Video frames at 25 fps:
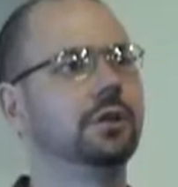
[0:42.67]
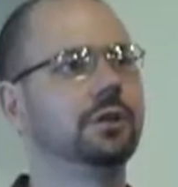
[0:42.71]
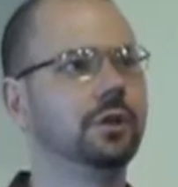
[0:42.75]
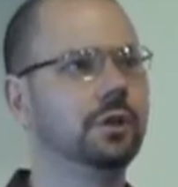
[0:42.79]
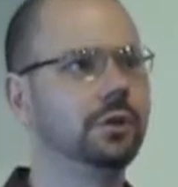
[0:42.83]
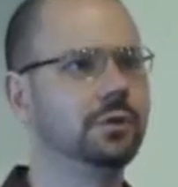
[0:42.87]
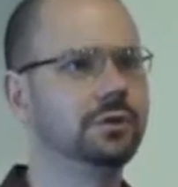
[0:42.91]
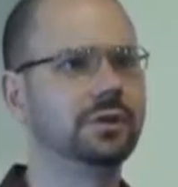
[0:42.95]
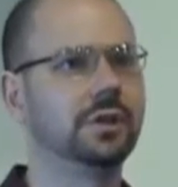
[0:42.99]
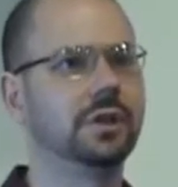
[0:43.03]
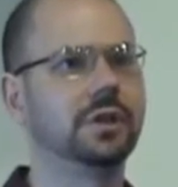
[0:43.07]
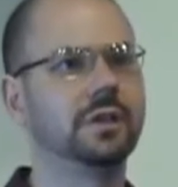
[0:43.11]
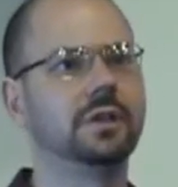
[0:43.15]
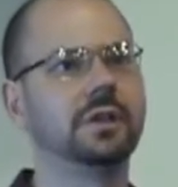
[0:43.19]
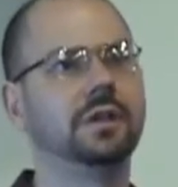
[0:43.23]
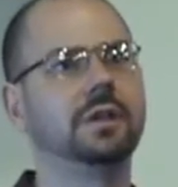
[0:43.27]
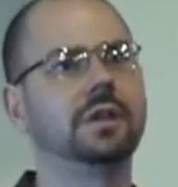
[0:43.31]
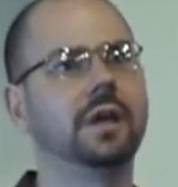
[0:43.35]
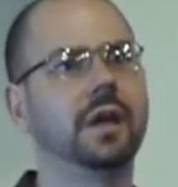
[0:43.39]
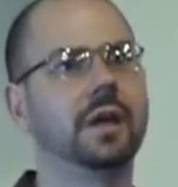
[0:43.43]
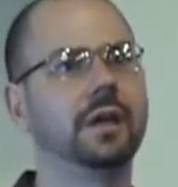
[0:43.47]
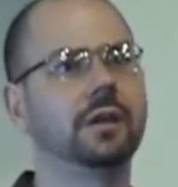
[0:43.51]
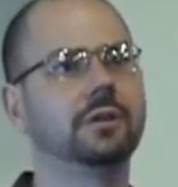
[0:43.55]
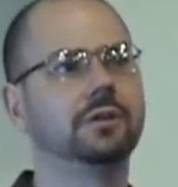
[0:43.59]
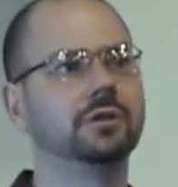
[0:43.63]
you're using
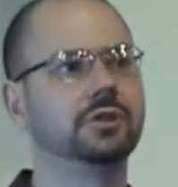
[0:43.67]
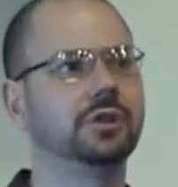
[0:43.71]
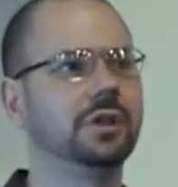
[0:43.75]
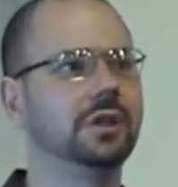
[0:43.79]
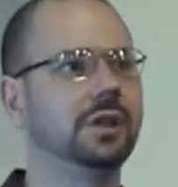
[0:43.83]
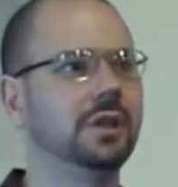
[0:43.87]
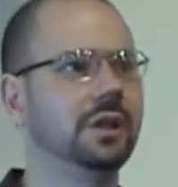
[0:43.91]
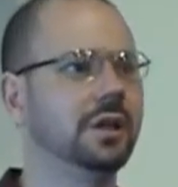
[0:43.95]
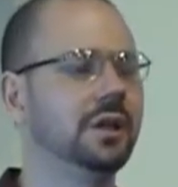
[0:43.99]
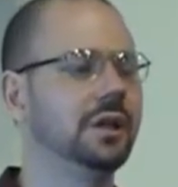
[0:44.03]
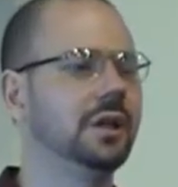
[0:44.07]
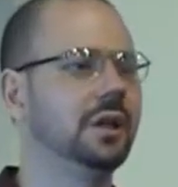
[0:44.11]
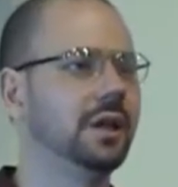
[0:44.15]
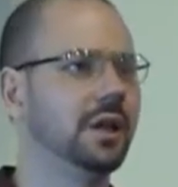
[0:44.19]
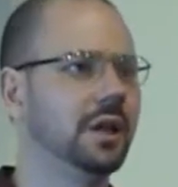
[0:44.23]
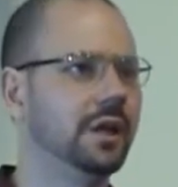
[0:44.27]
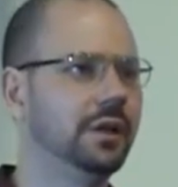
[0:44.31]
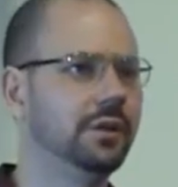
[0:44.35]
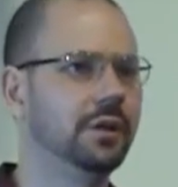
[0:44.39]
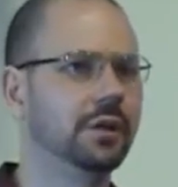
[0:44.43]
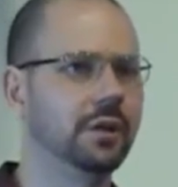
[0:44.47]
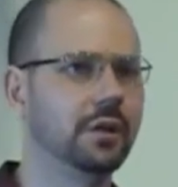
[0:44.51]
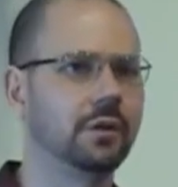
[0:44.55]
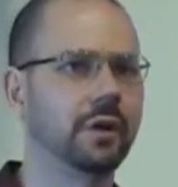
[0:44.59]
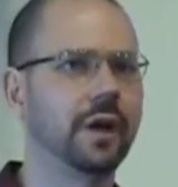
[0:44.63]
the energy
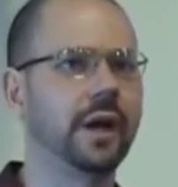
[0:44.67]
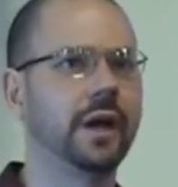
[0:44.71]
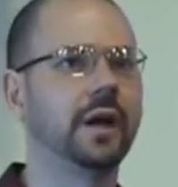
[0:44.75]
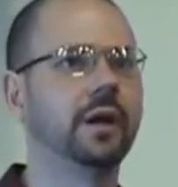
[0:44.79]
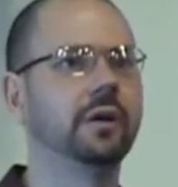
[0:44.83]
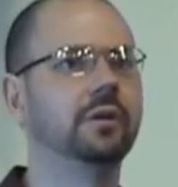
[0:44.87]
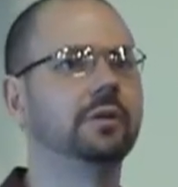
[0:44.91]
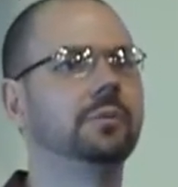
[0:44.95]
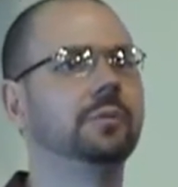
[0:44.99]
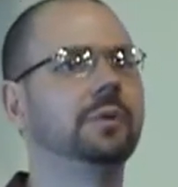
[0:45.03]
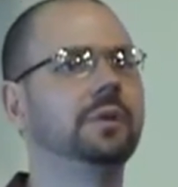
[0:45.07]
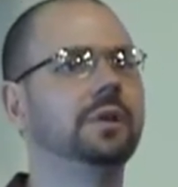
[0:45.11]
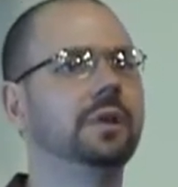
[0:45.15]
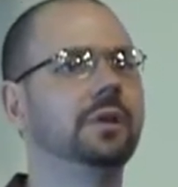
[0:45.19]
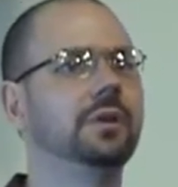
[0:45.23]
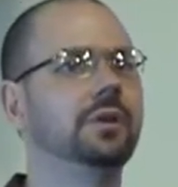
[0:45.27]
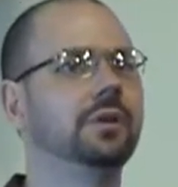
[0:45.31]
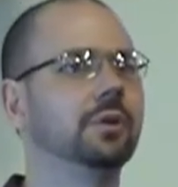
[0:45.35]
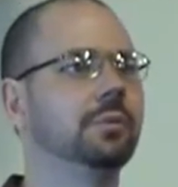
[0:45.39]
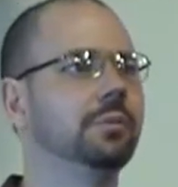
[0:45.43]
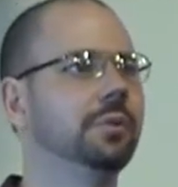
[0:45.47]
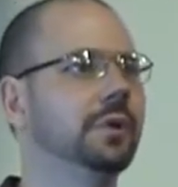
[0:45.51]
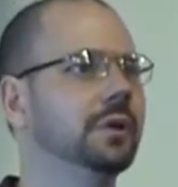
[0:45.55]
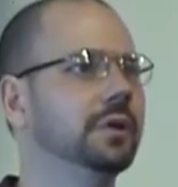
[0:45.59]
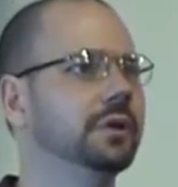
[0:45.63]
in the ground beneath
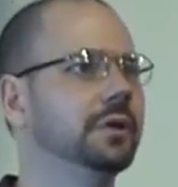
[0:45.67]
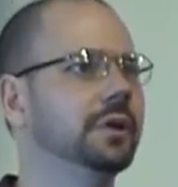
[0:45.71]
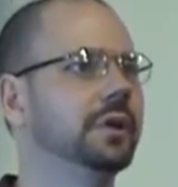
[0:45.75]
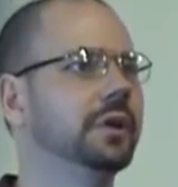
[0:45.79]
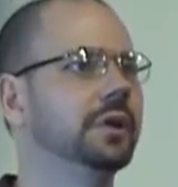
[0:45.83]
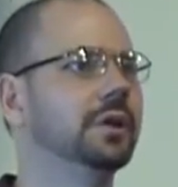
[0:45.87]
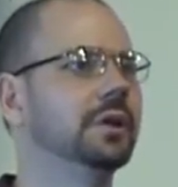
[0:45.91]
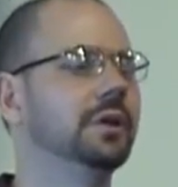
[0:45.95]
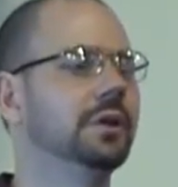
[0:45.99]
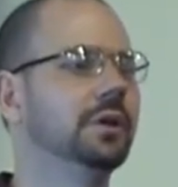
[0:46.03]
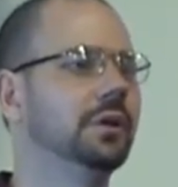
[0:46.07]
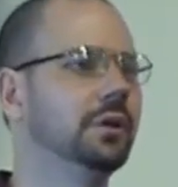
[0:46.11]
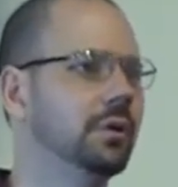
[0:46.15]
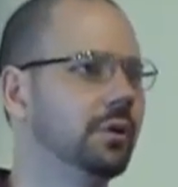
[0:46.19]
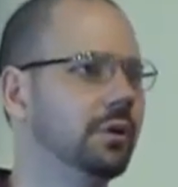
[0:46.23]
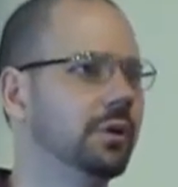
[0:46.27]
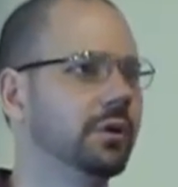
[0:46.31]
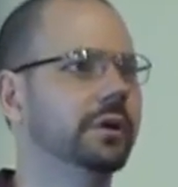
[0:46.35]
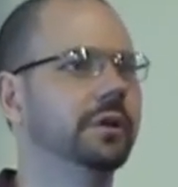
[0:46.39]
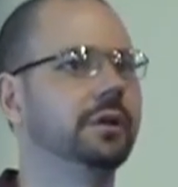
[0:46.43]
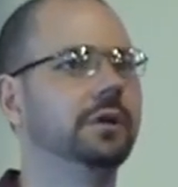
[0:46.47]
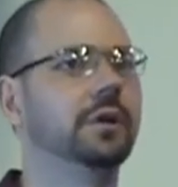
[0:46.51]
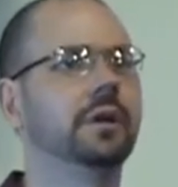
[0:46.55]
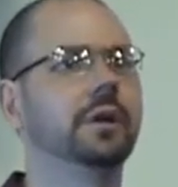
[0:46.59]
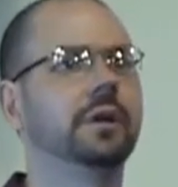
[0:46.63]
your building
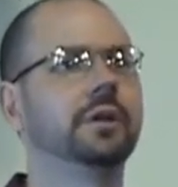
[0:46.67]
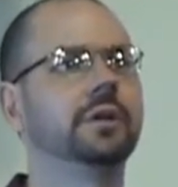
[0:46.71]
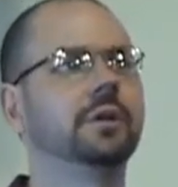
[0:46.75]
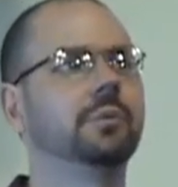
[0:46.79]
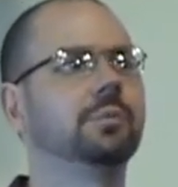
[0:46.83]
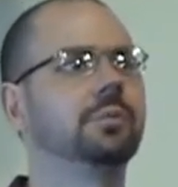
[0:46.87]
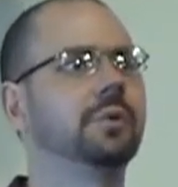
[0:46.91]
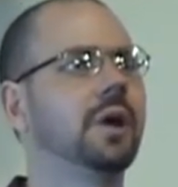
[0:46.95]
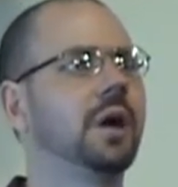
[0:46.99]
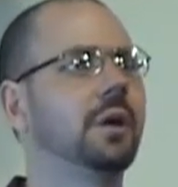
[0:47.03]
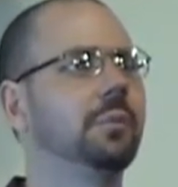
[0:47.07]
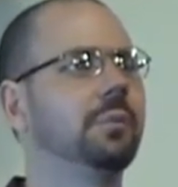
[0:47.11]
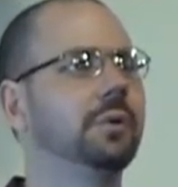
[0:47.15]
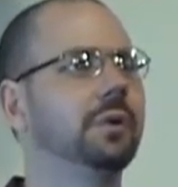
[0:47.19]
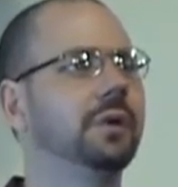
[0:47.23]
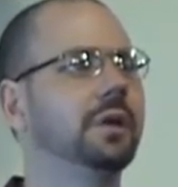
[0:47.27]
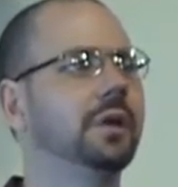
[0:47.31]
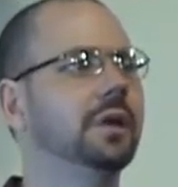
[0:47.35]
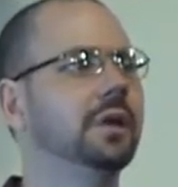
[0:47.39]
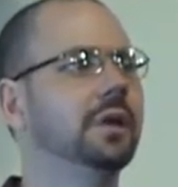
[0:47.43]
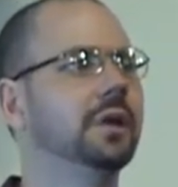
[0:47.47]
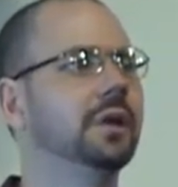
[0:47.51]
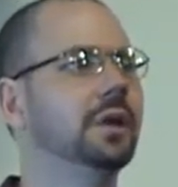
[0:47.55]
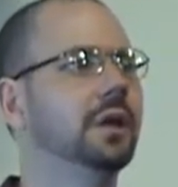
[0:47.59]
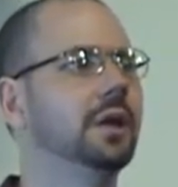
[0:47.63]
or on your
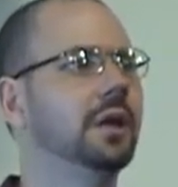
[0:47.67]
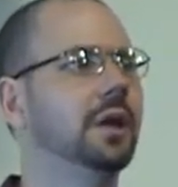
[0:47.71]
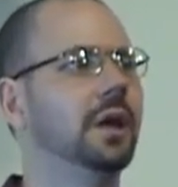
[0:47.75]
property